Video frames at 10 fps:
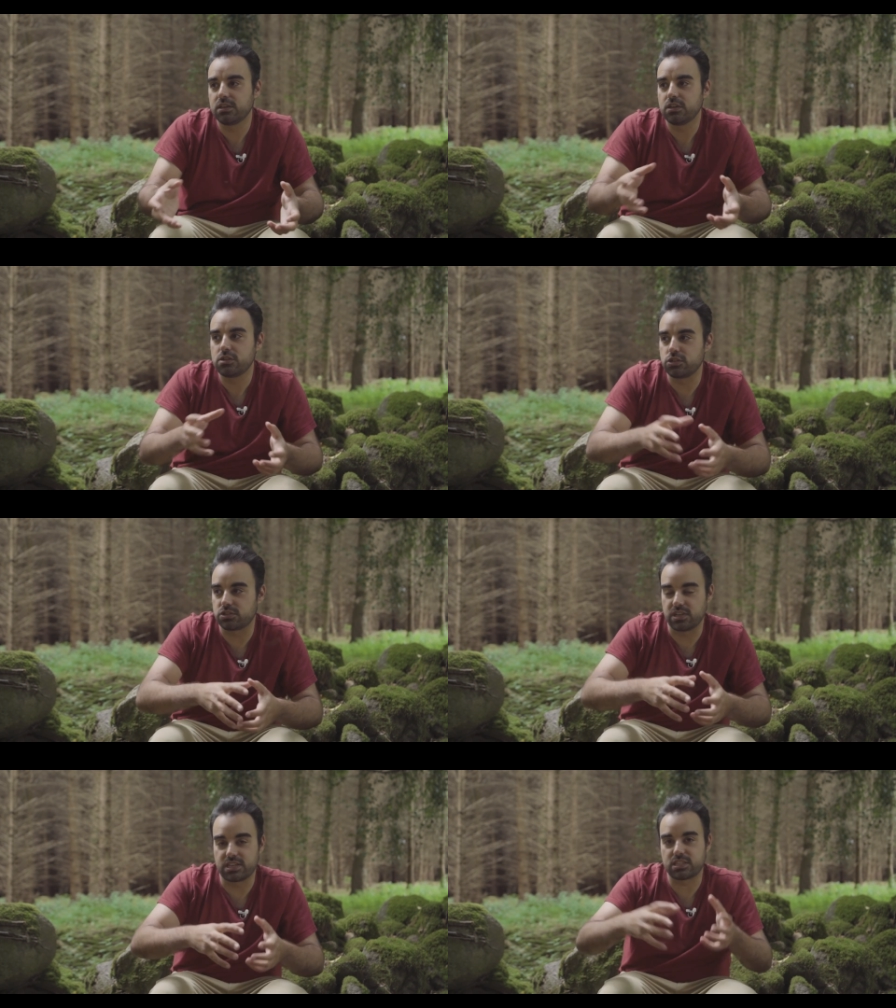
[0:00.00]

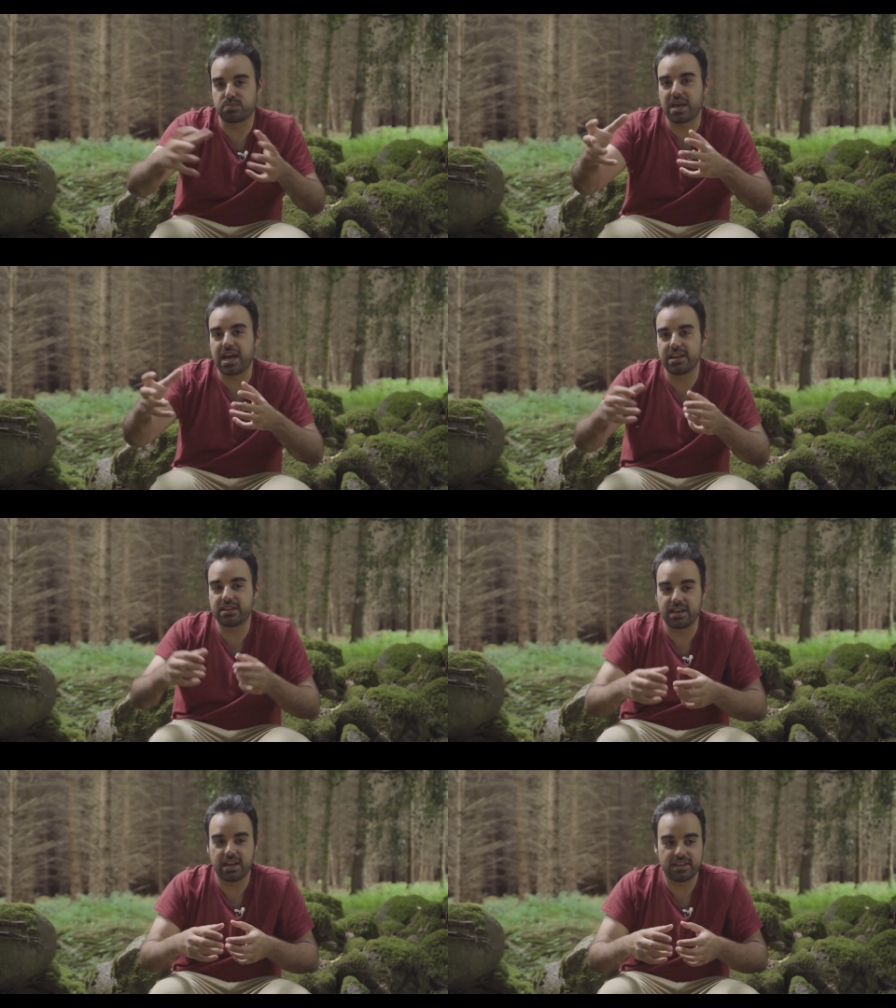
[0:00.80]
just
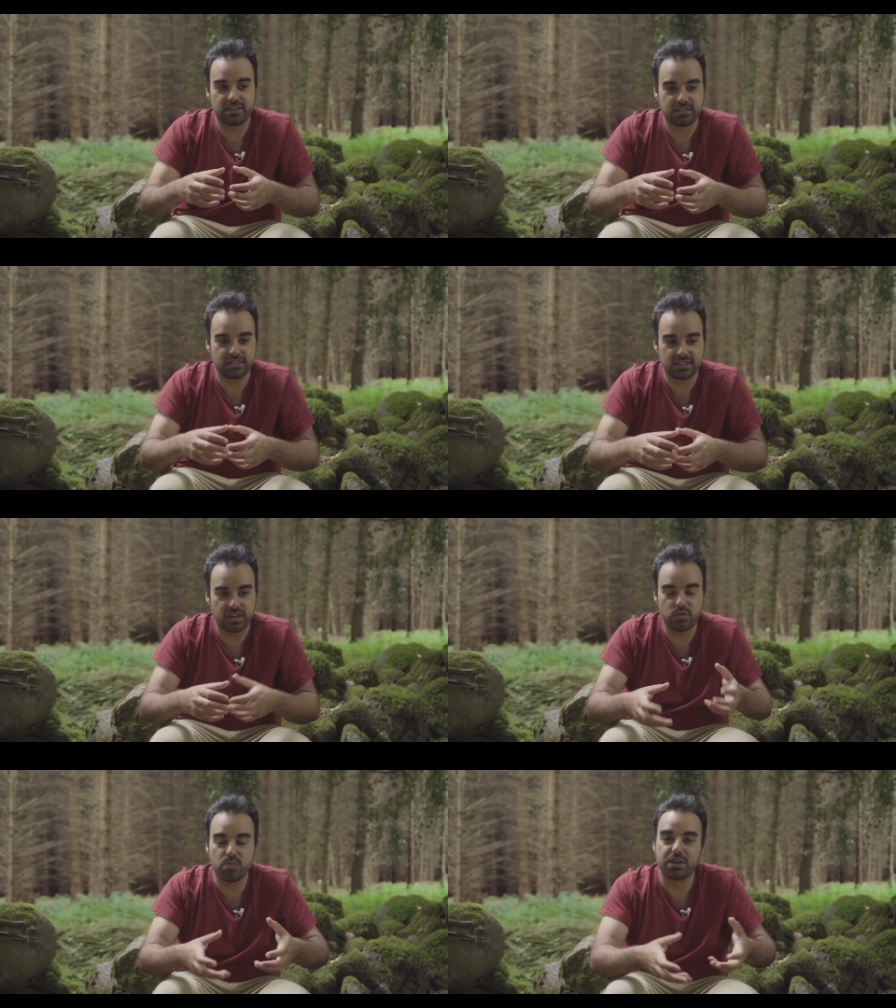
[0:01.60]
expand and
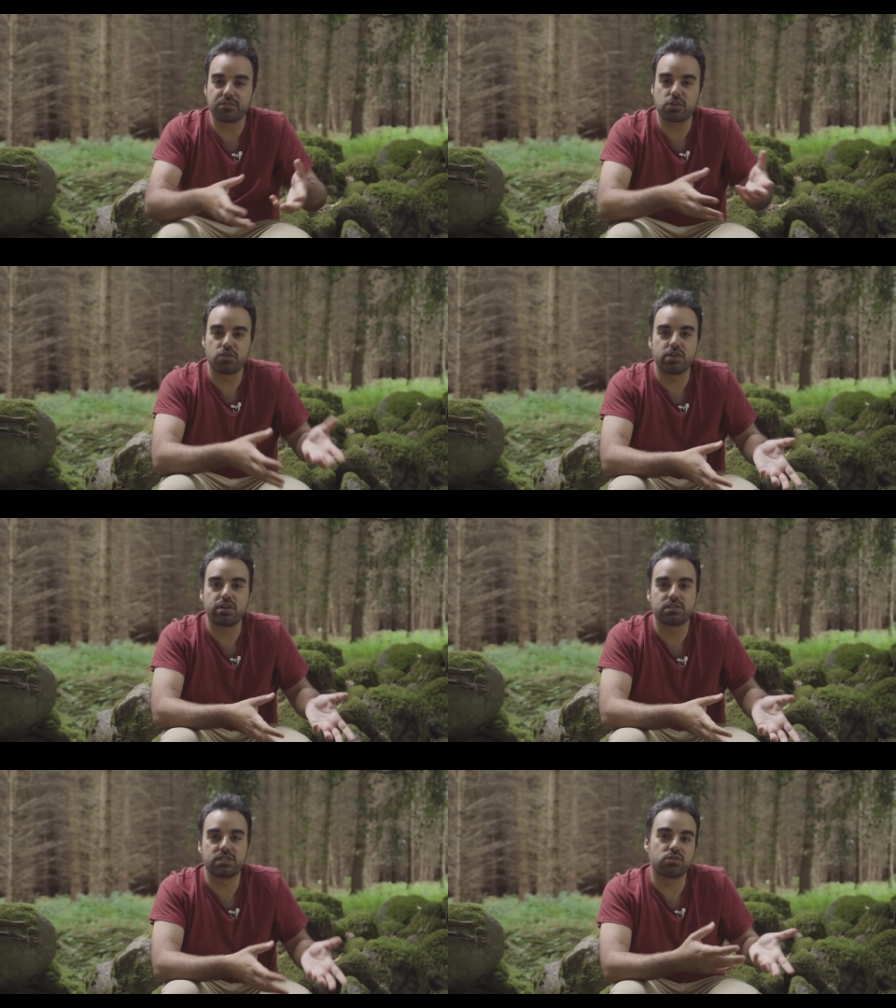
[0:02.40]
give you a bit of
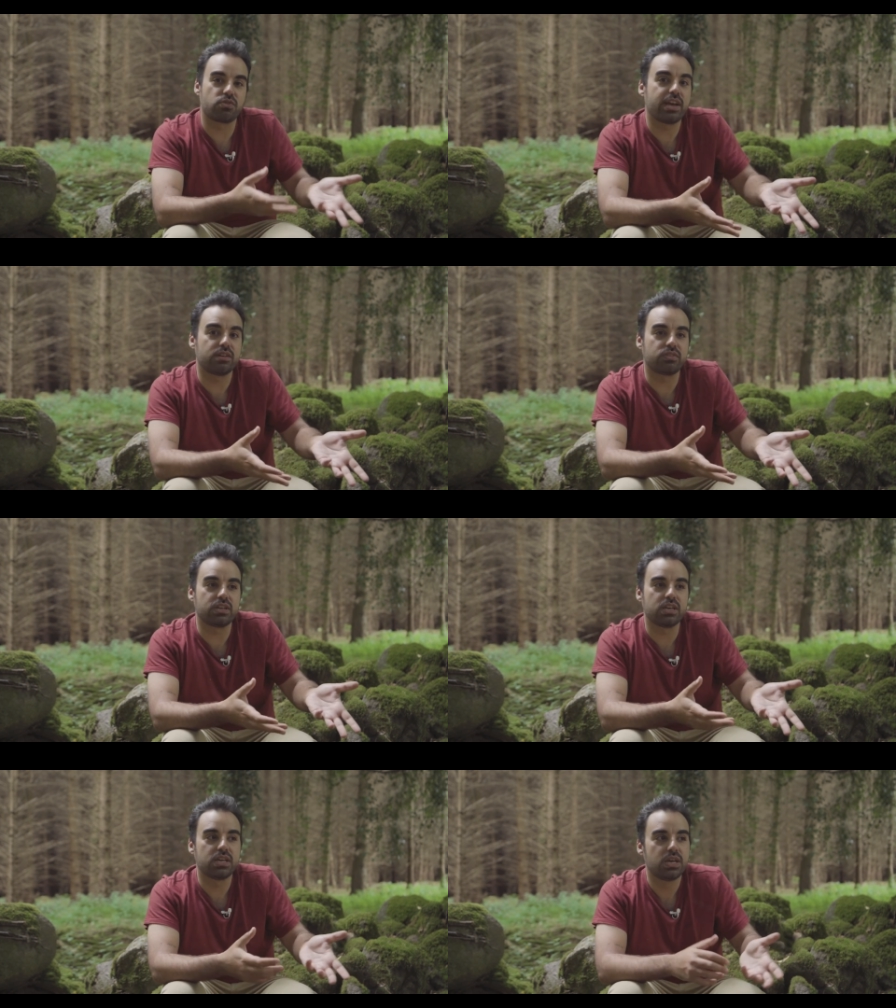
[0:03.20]
curiosity
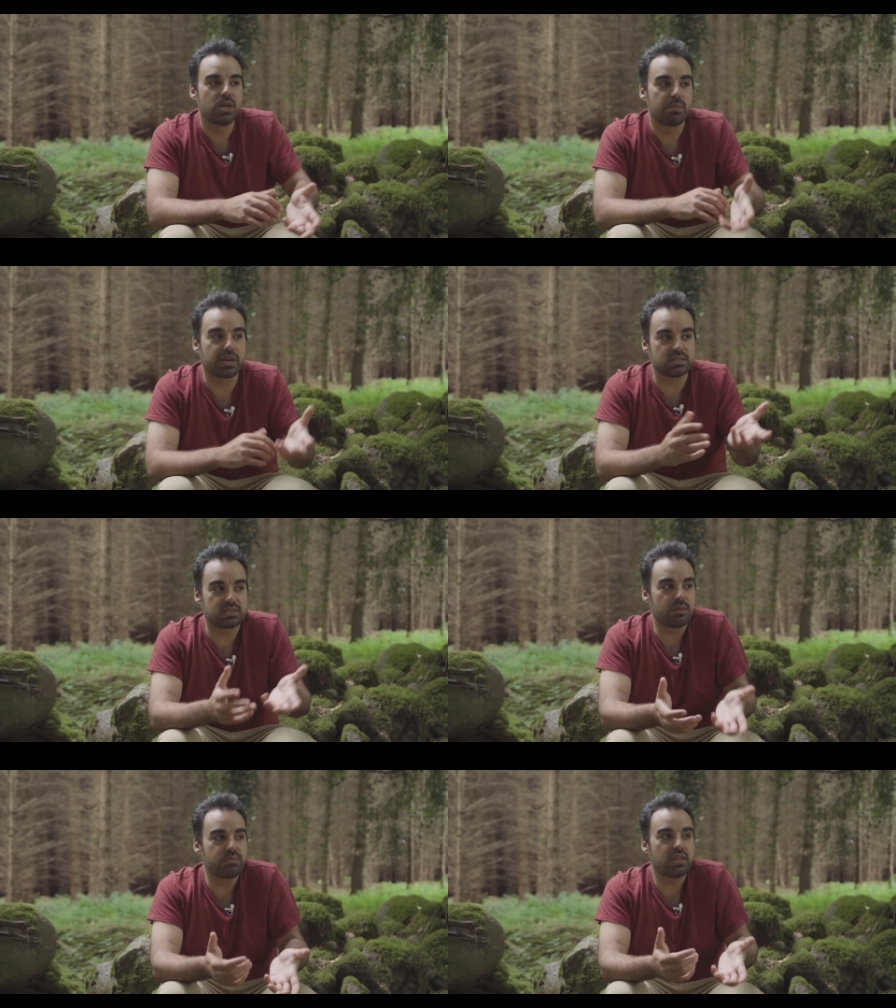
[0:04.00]
creatively, because it's
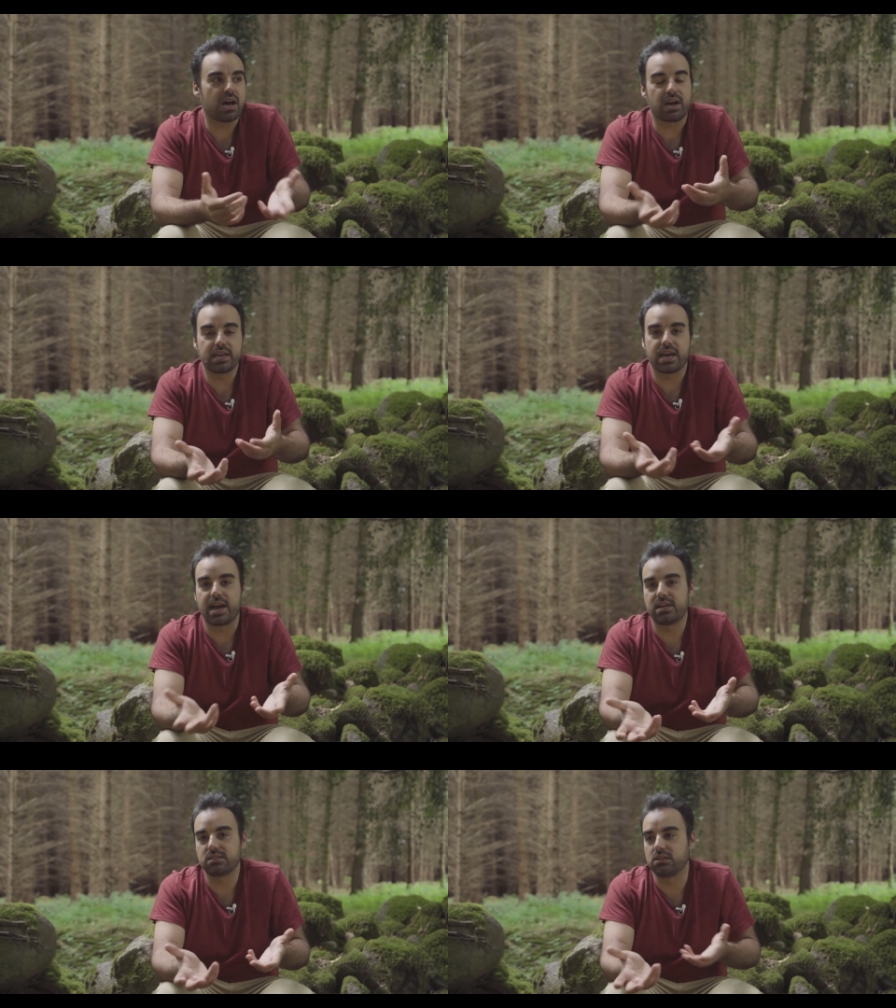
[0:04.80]
something that I get
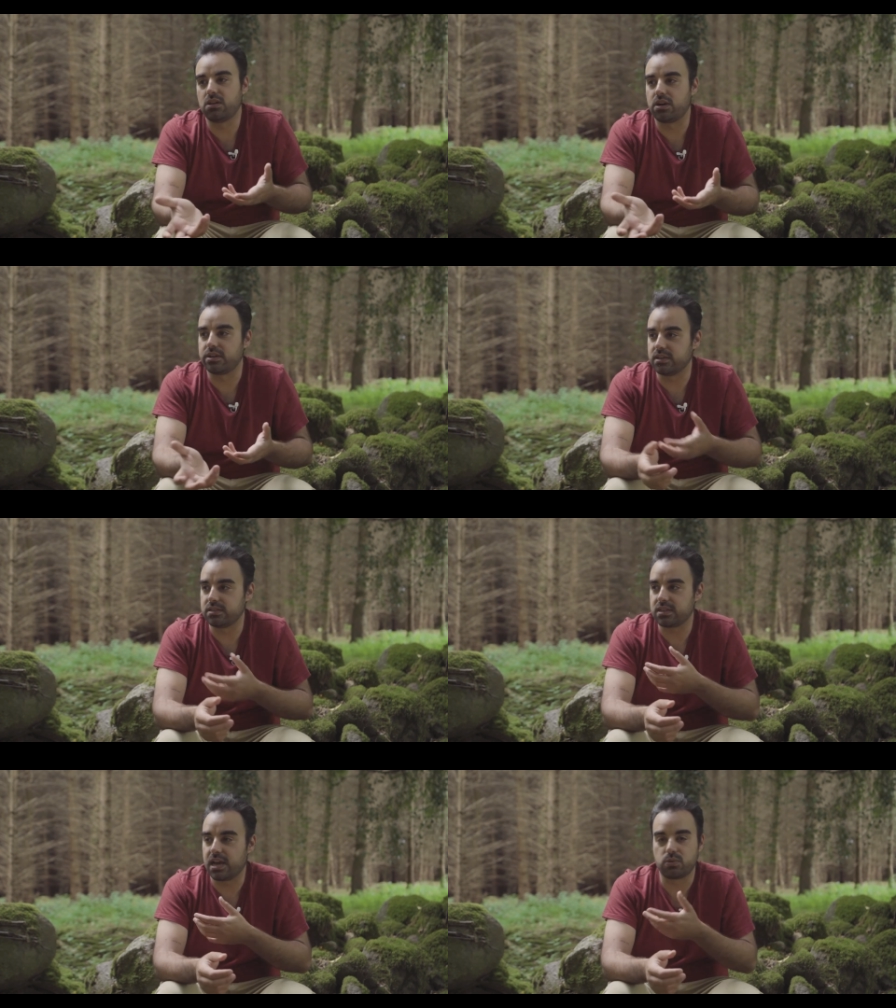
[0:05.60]
asked a lot
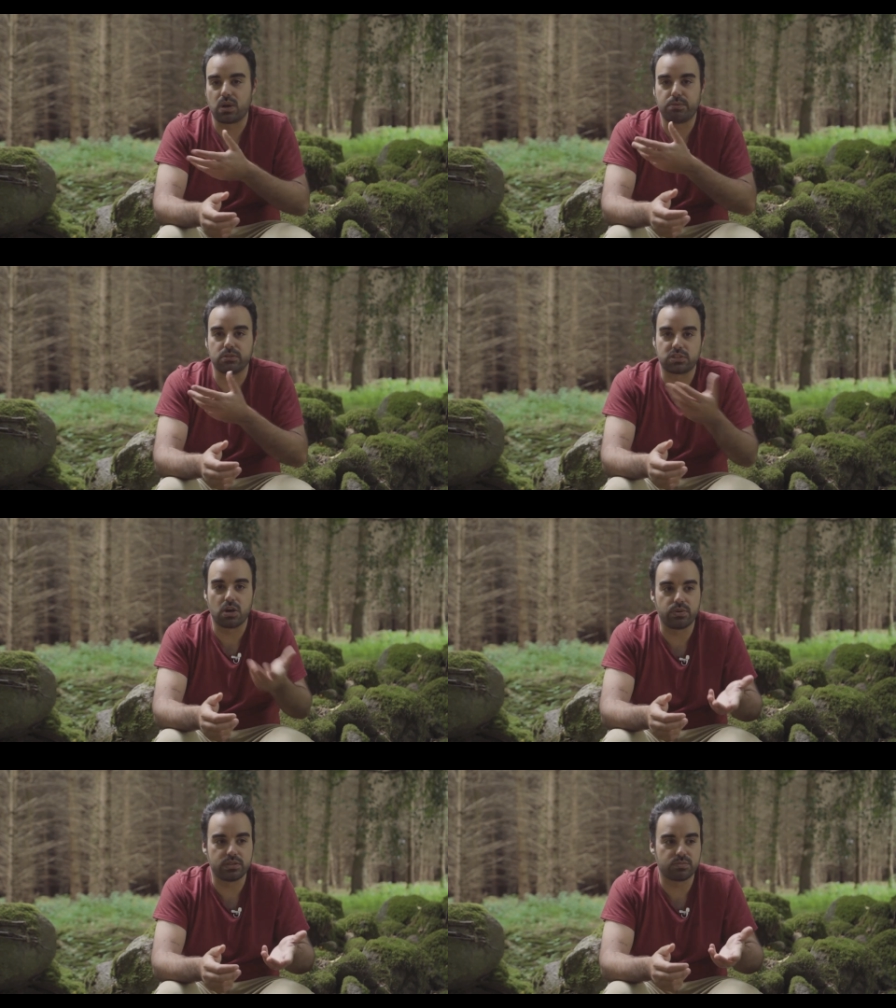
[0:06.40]
is how do I put
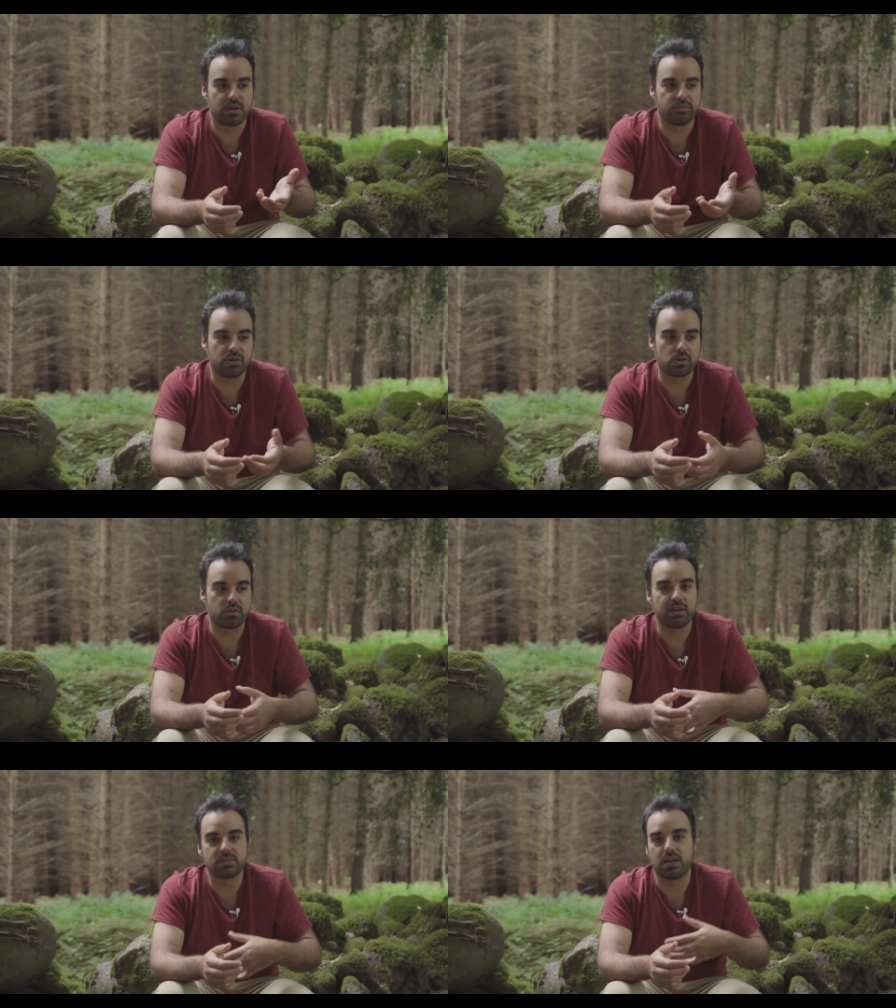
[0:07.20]
tone into my photographs?